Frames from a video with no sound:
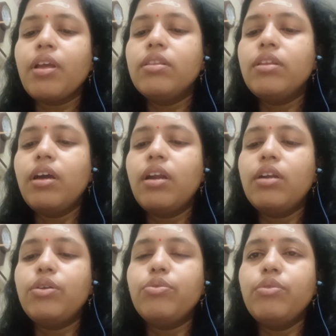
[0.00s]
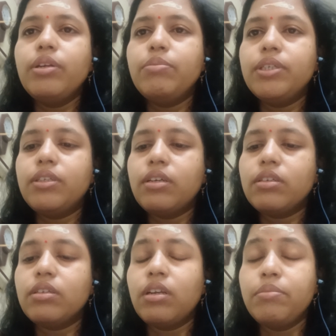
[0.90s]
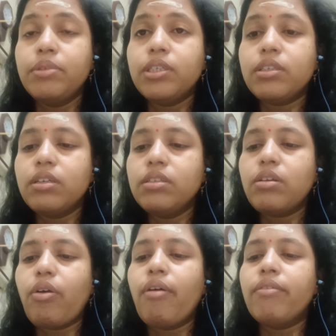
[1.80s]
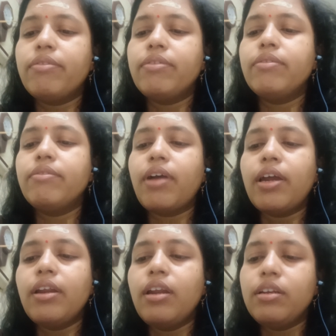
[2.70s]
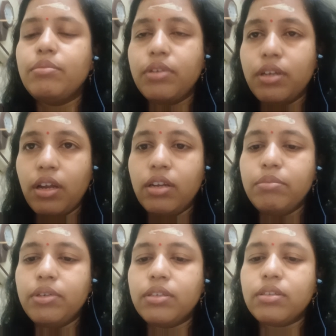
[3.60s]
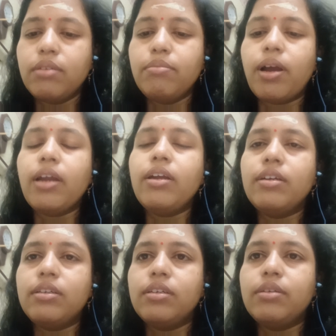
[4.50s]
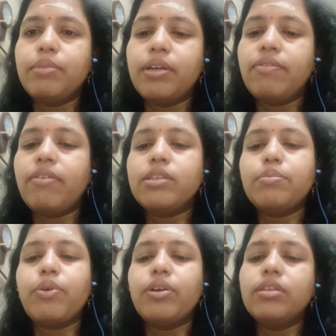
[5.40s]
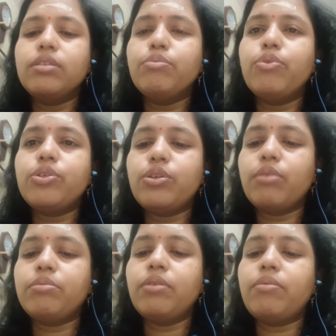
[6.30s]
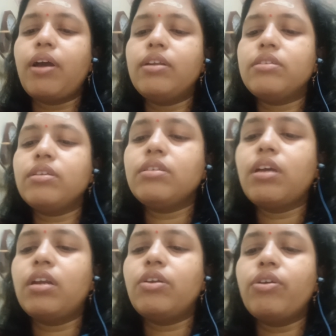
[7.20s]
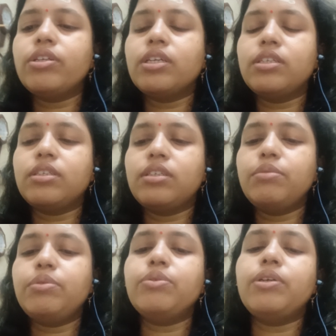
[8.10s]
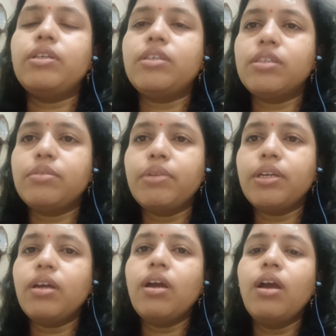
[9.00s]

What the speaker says: There are two limitations of viral elimination by heat treatment. First point is most of the viruses are not sensitive to heat treatment.